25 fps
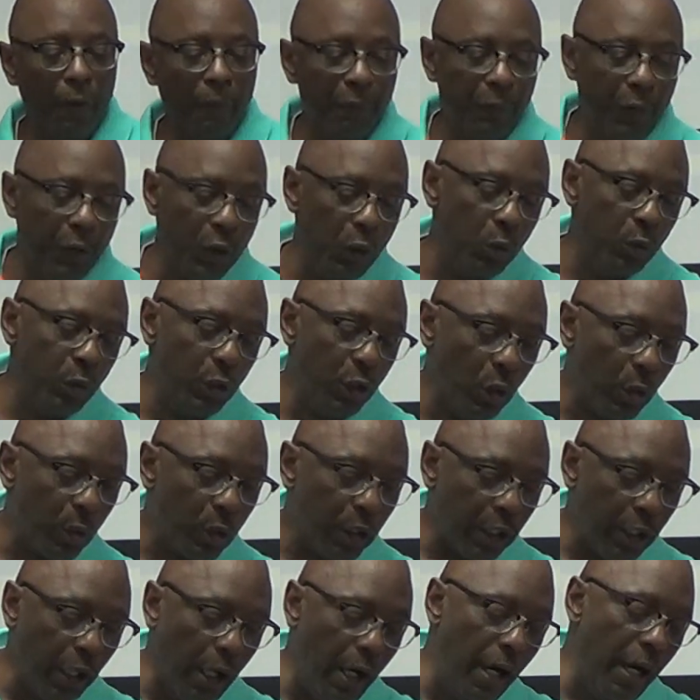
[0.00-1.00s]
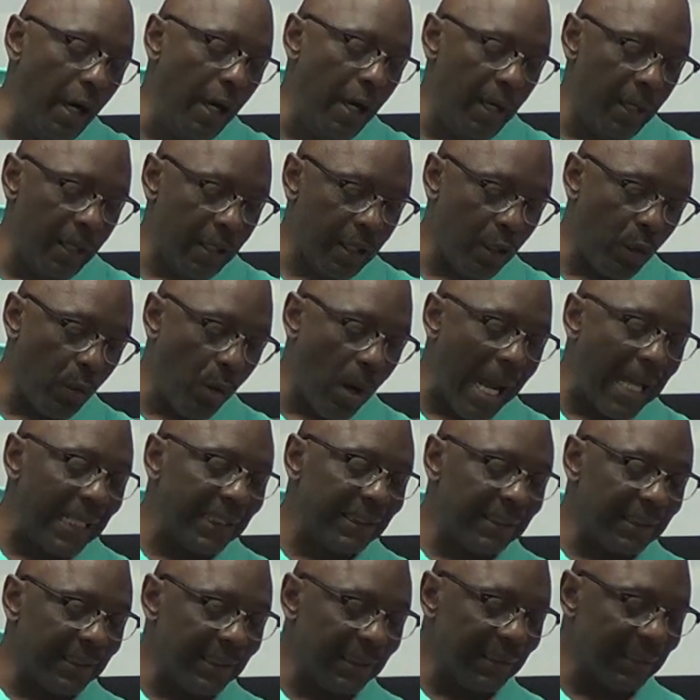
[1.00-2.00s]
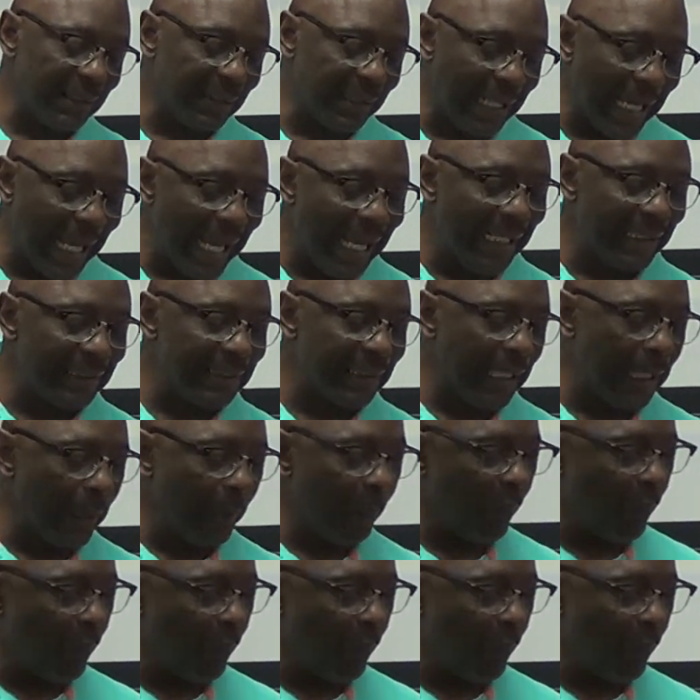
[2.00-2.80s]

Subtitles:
View your current crisis as a